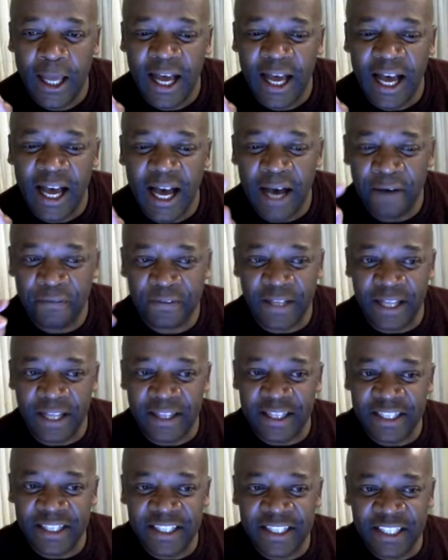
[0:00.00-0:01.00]
After
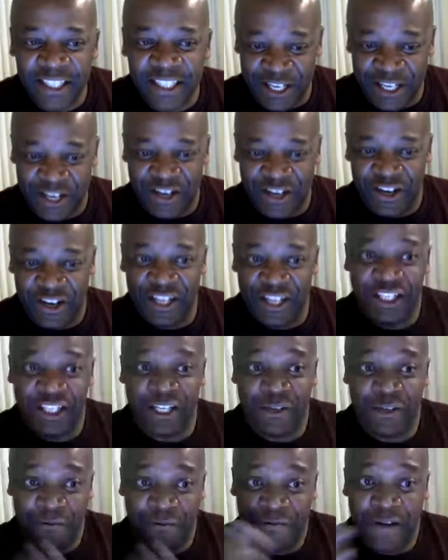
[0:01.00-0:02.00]
this generation
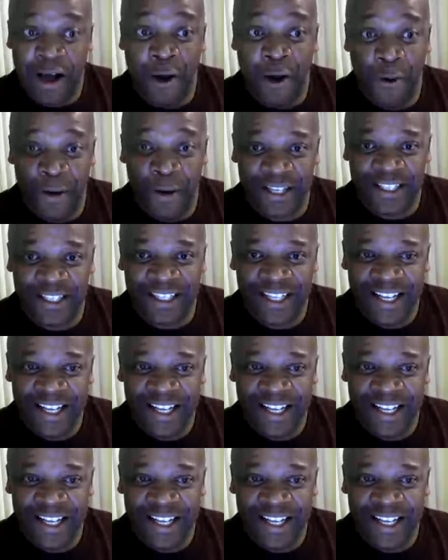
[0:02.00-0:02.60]
of ours,